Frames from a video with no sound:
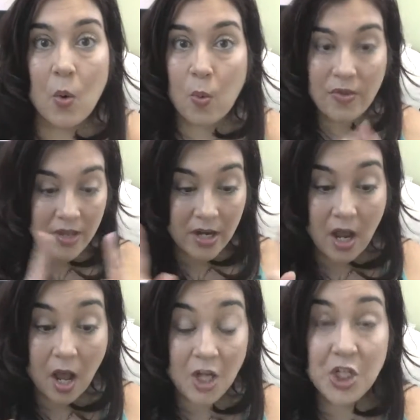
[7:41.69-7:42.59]
within
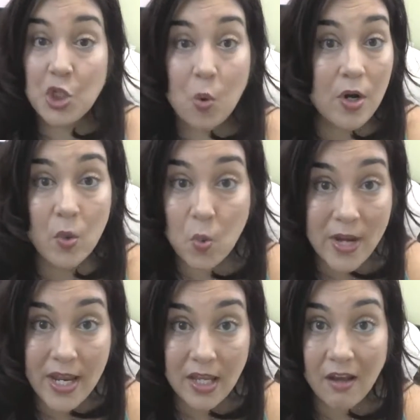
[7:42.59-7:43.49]
a short
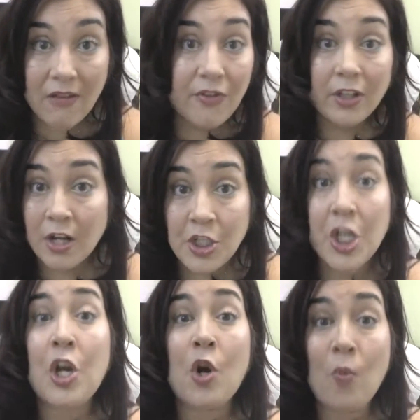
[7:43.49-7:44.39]
week of
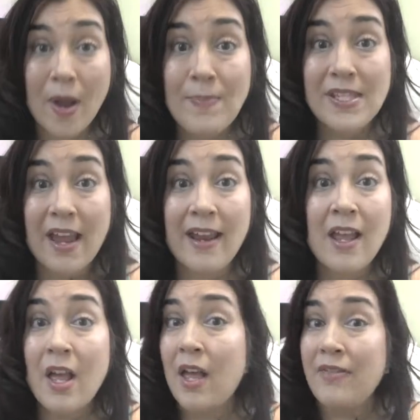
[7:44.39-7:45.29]
launching her website.
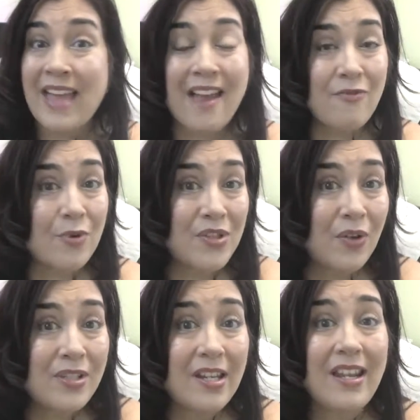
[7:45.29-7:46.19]
That
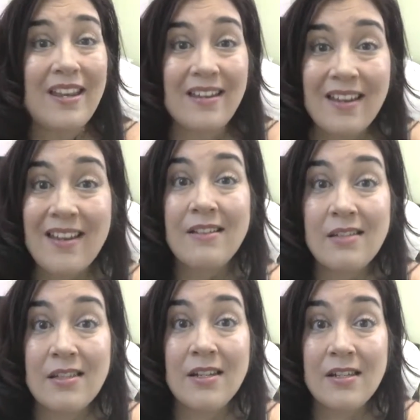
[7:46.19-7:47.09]
resulted in
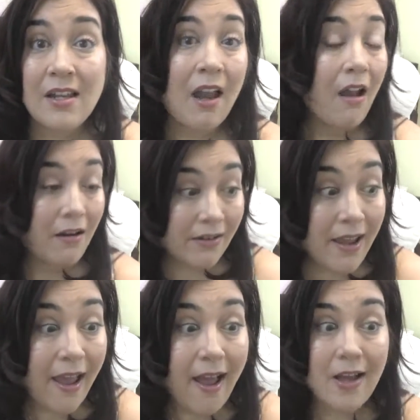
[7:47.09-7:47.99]
instant
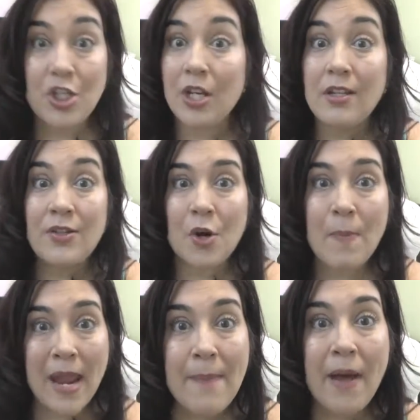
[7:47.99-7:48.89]
cash into her
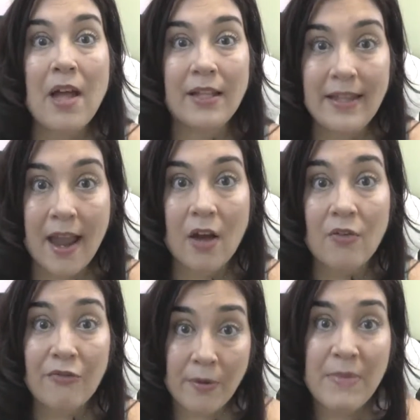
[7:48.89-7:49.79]
PayPal
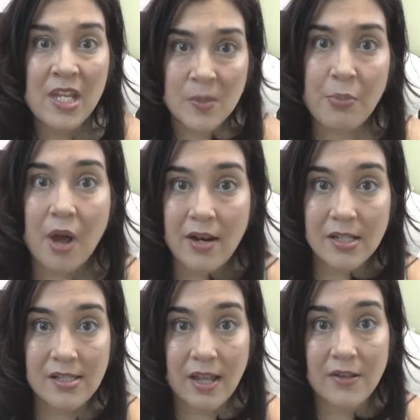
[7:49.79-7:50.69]
account from these
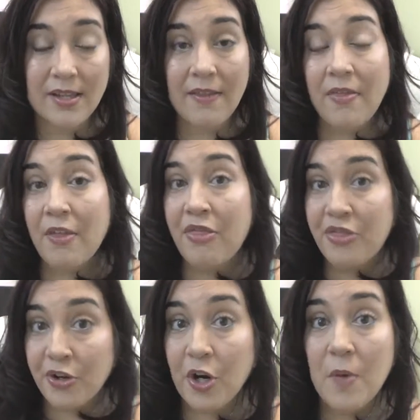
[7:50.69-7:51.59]
product sales. And then the
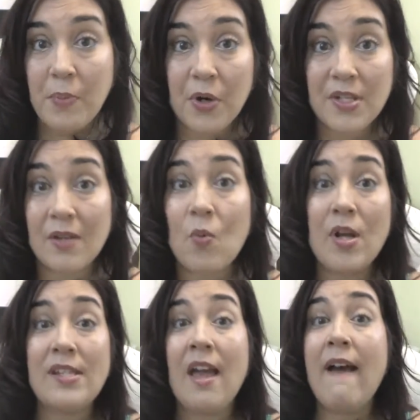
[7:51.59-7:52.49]
third person
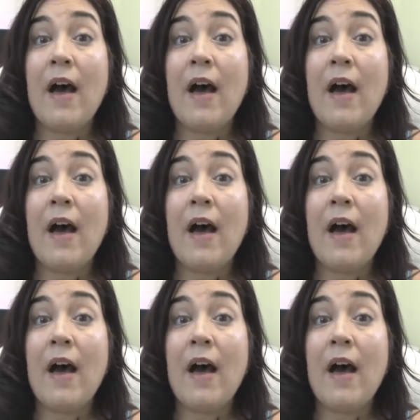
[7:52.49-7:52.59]
was